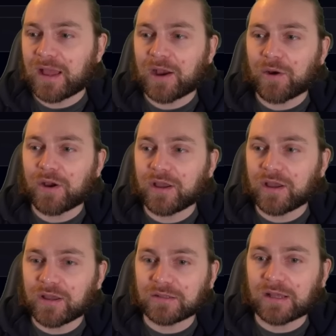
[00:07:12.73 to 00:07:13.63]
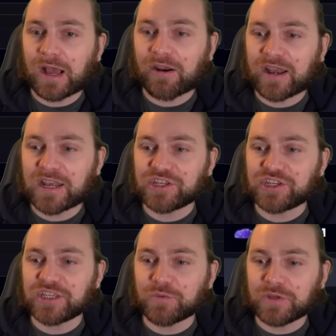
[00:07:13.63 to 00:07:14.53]
our our
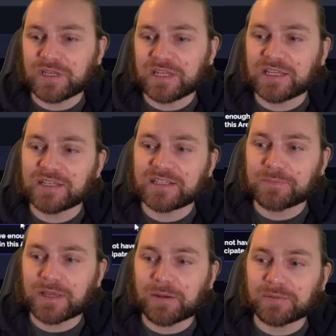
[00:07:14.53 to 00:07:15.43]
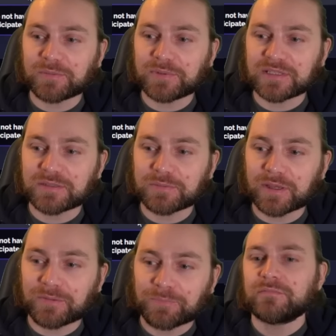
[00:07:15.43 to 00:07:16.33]
energy that we needed to be able to
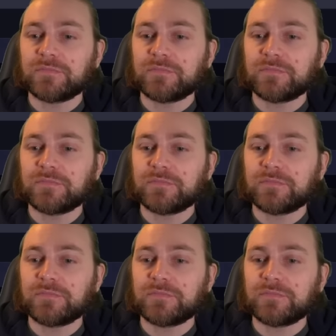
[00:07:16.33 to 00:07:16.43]
participate.